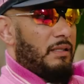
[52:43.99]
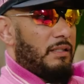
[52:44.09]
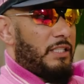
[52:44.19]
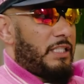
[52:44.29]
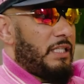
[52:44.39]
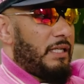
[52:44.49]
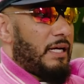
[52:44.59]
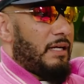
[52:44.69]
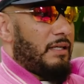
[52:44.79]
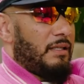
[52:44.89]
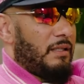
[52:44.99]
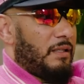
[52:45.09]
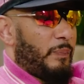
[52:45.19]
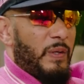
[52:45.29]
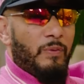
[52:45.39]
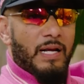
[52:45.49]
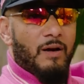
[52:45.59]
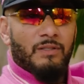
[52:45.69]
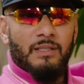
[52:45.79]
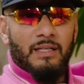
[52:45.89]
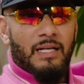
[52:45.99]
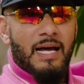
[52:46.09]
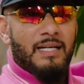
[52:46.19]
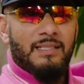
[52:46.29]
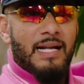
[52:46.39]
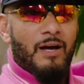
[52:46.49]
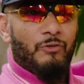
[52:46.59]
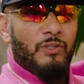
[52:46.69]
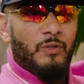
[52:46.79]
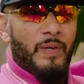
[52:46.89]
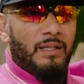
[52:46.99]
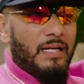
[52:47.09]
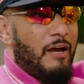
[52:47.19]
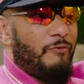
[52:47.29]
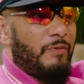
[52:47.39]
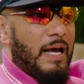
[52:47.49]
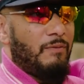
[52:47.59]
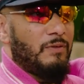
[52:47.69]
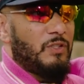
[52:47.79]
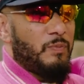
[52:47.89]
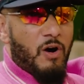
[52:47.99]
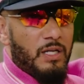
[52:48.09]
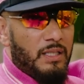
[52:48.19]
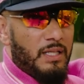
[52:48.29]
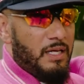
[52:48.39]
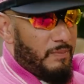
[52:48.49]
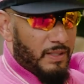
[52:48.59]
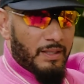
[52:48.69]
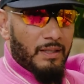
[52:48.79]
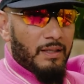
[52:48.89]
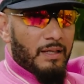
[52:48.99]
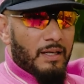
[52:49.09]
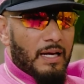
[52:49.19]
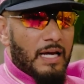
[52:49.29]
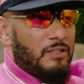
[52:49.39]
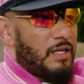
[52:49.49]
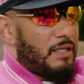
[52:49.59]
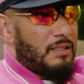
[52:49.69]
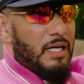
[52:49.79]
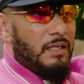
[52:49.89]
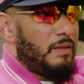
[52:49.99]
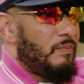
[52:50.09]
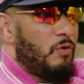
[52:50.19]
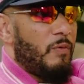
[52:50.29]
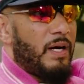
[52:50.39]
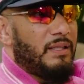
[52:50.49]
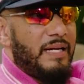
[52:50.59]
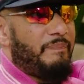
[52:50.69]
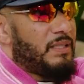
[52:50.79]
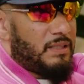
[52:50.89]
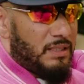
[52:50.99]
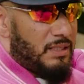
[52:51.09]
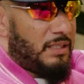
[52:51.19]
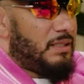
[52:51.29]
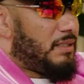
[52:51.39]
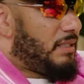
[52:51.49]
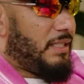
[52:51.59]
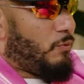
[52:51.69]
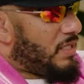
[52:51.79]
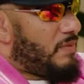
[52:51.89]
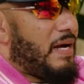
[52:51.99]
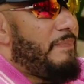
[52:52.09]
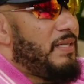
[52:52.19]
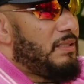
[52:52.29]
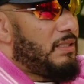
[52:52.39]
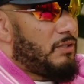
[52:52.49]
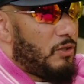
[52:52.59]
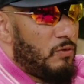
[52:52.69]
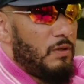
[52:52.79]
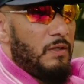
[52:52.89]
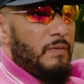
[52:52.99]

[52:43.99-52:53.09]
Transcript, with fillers: shit, the people that was in the class that I was respecting, I, I was smarter than them. They ain't know it either. I started telling them more about their business than, and it wasn't my business. So